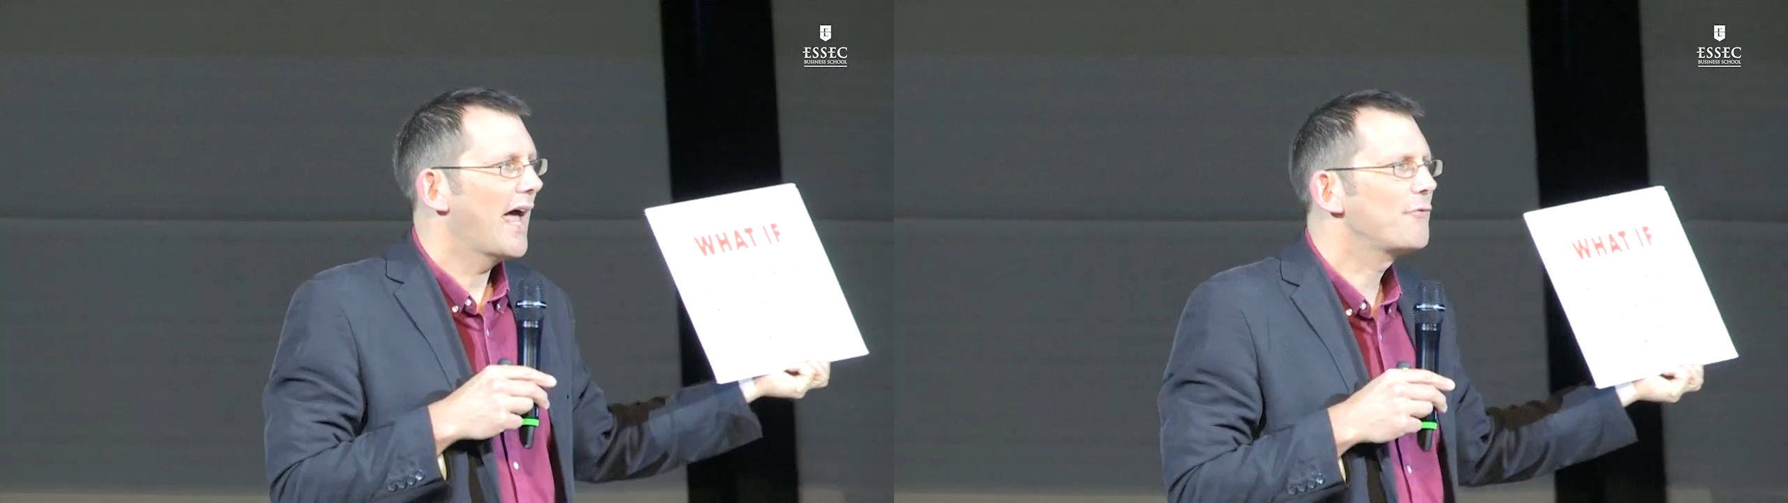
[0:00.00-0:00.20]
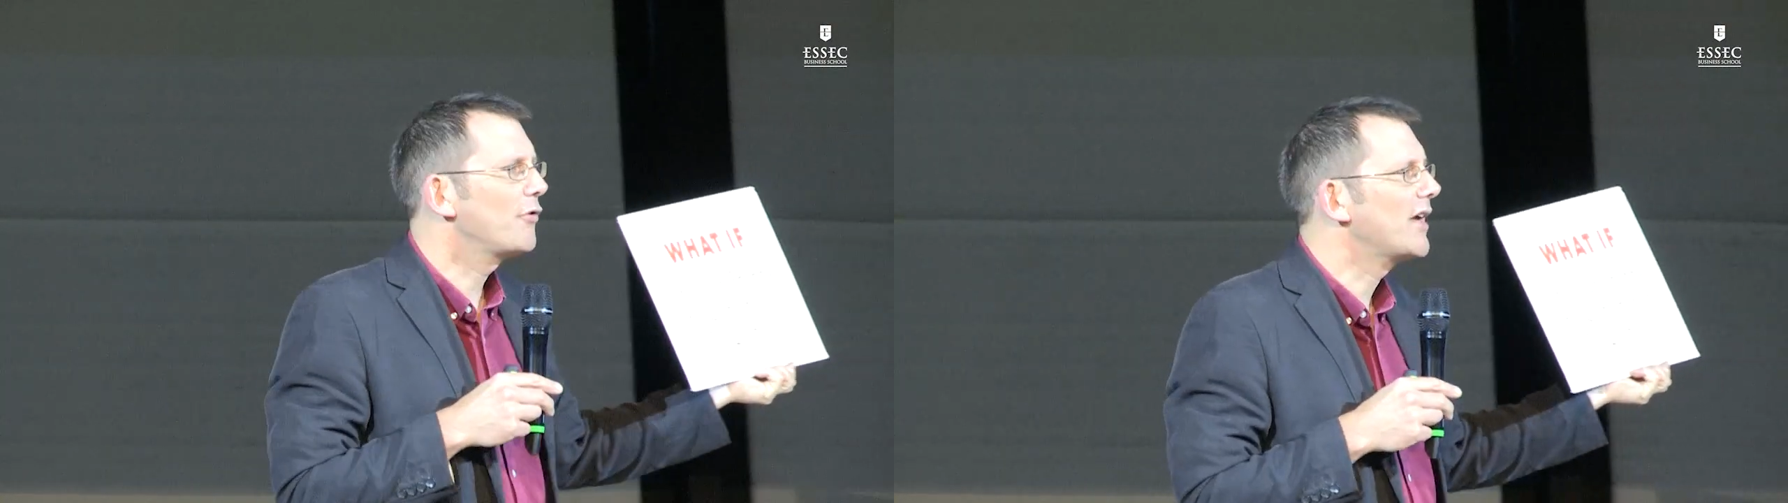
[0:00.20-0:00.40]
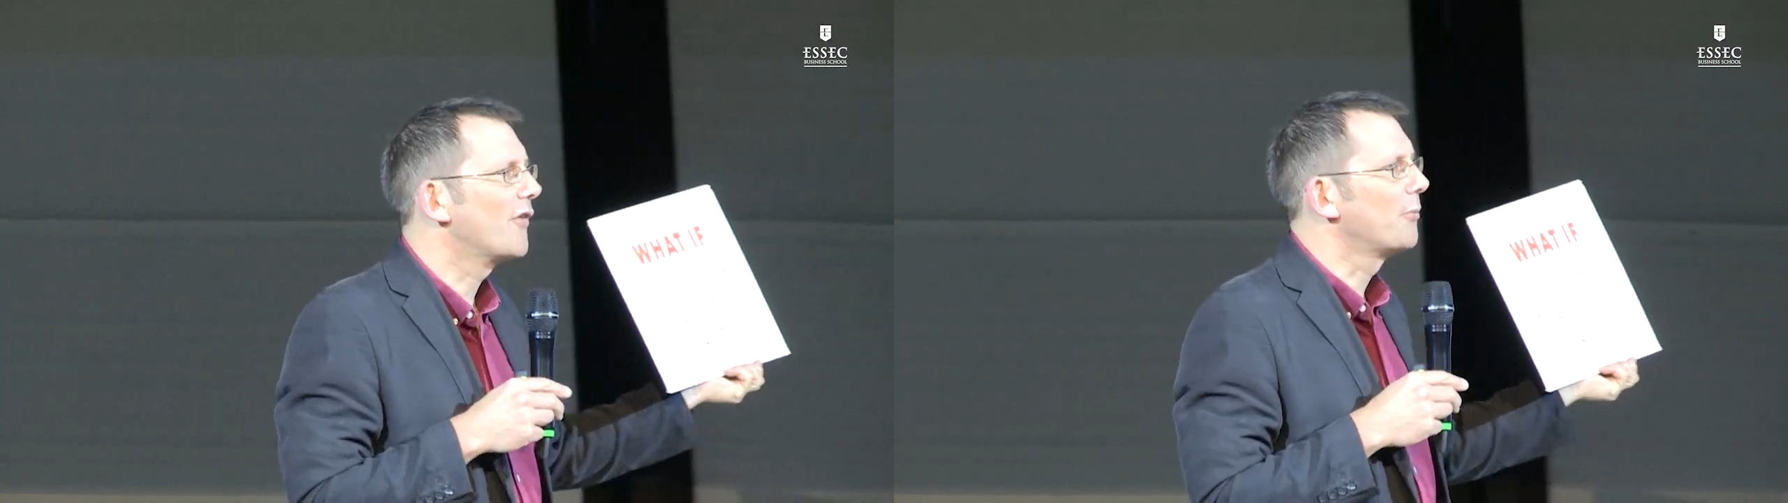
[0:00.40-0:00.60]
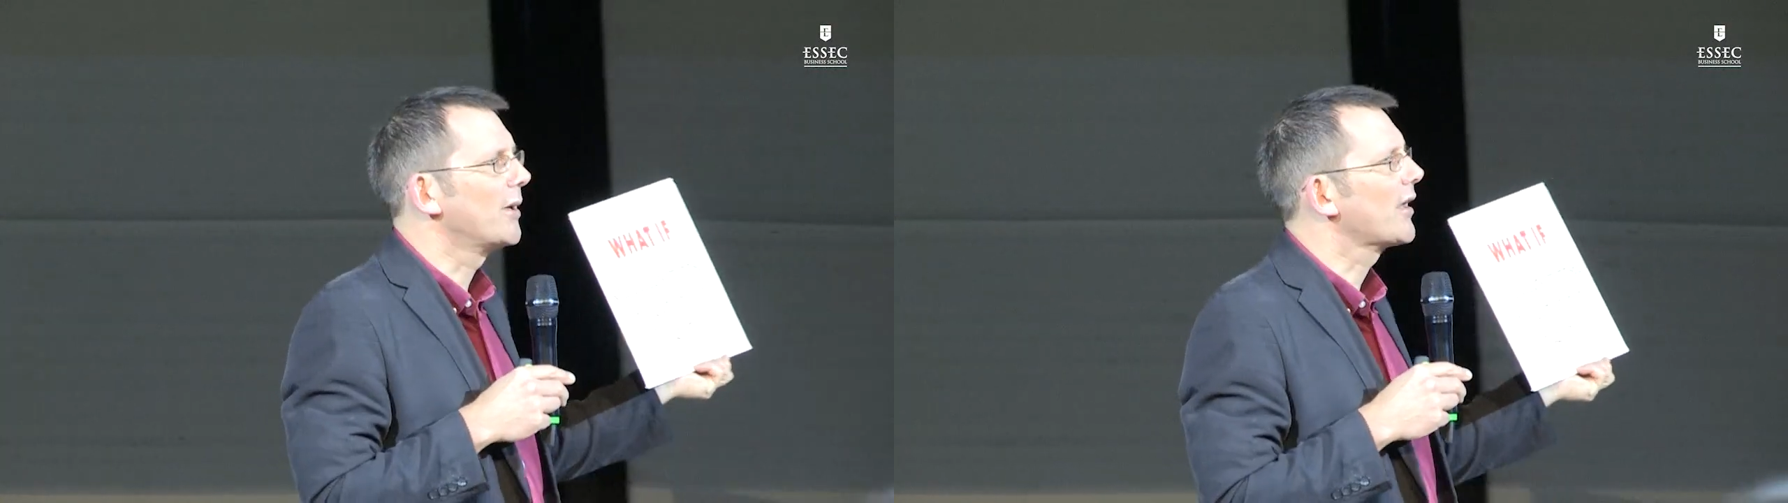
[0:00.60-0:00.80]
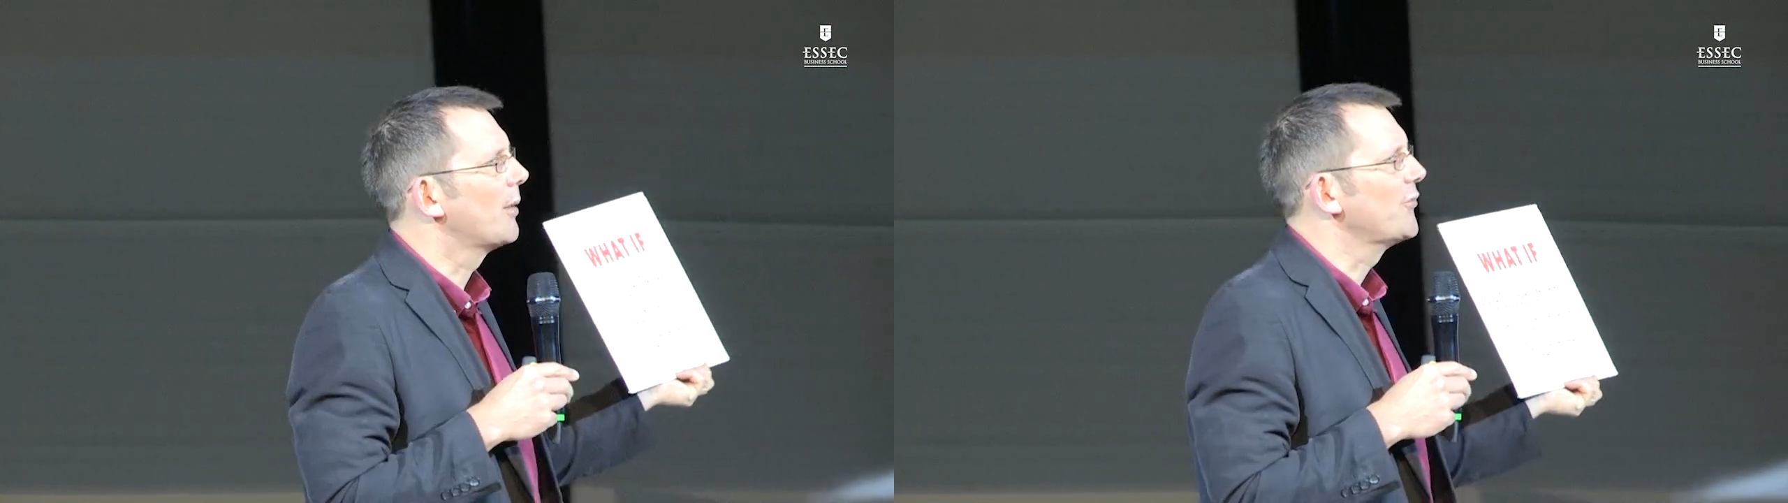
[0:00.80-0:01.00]
Every
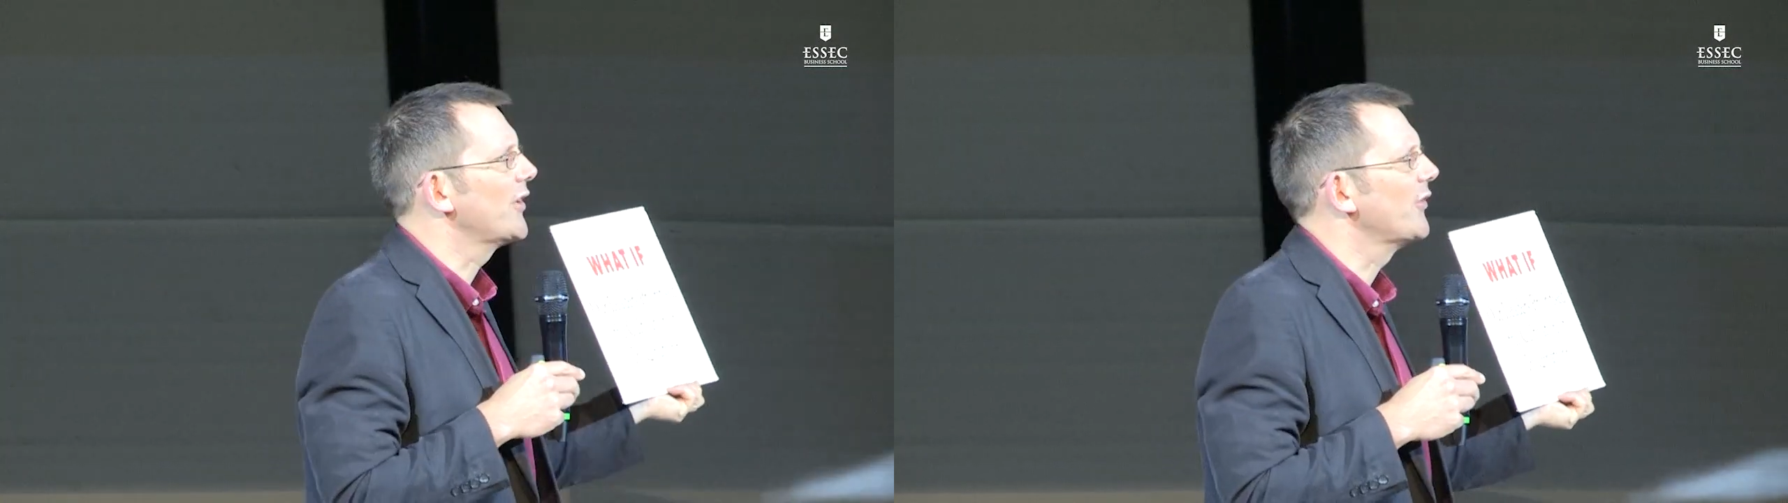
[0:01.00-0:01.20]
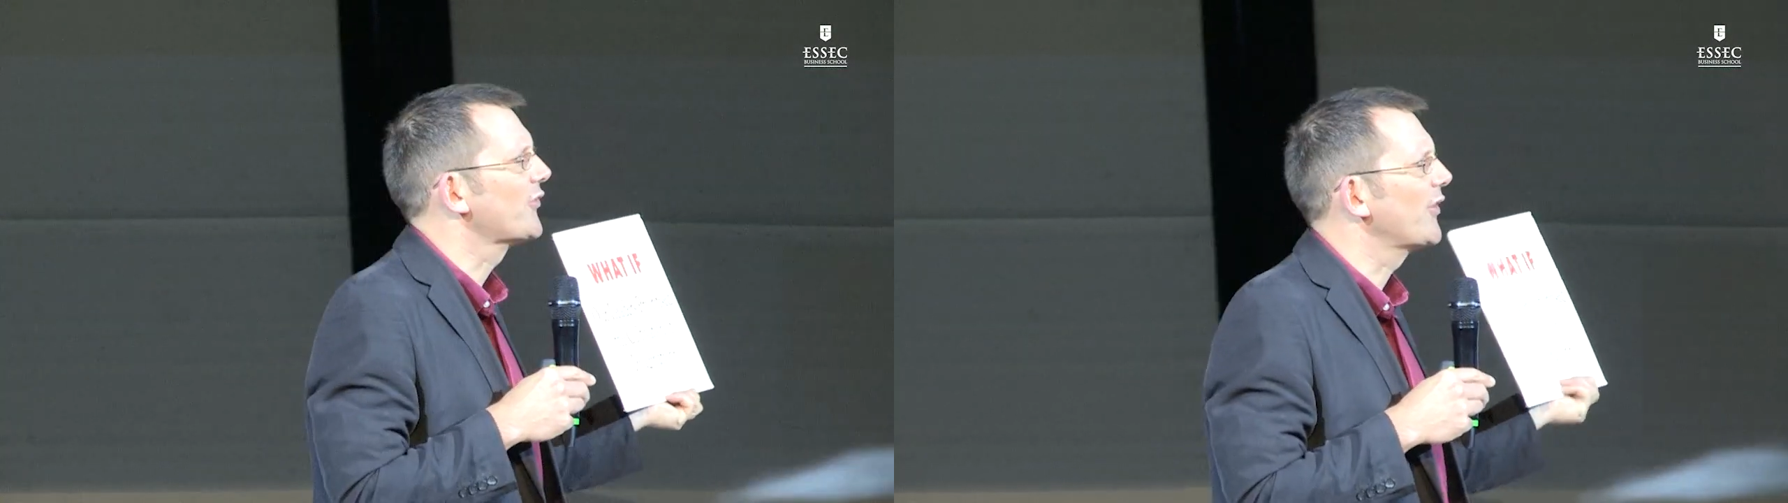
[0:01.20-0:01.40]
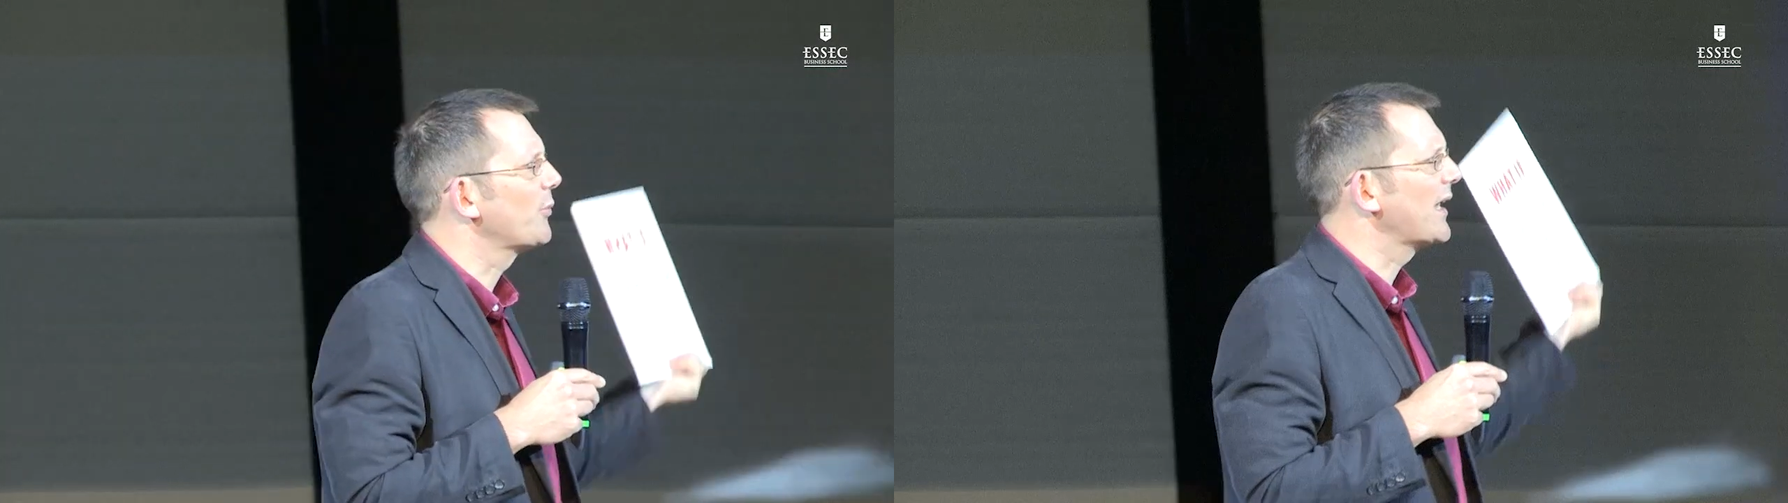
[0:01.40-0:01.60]
government comes in and says,